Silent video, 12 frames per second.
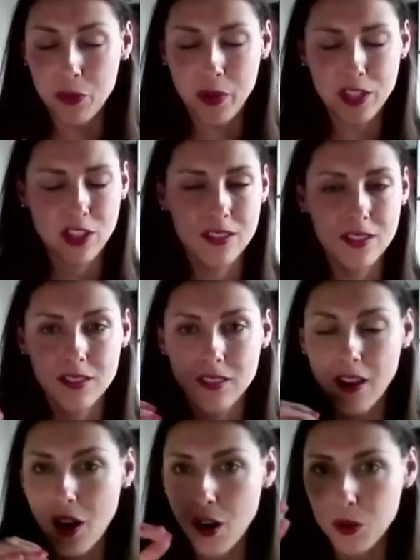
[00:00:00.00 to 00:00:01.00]
which is
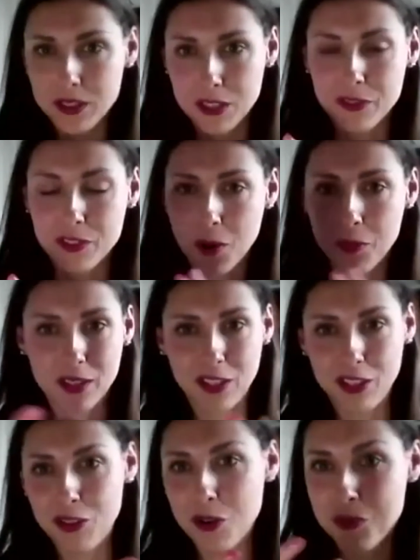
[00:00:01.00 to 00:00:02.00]
a whole different topic
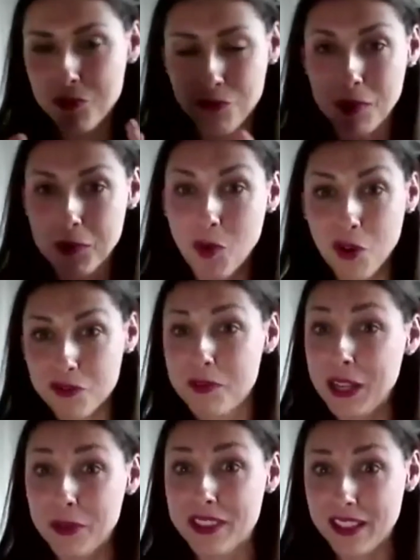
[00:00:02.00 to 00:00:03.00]
that you're probably more
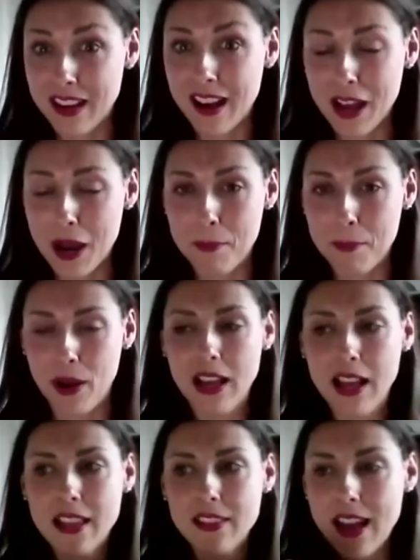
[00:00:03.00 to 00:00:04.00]
familiar with than I am, but
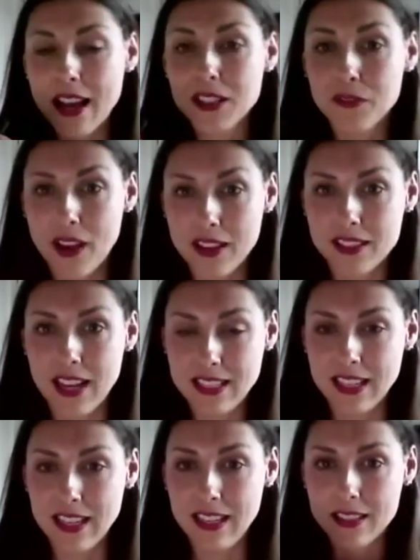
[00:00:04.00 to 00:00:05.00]
that's
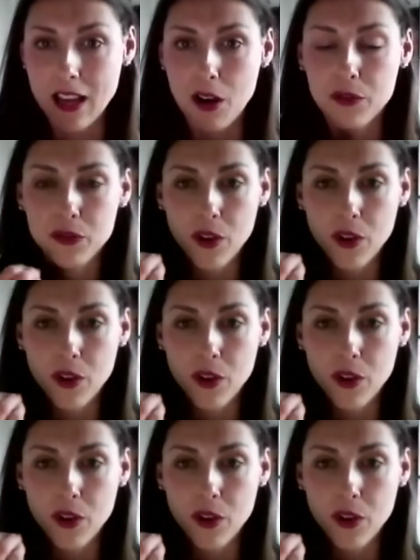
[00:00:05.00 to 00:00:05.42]
fascinating in itself.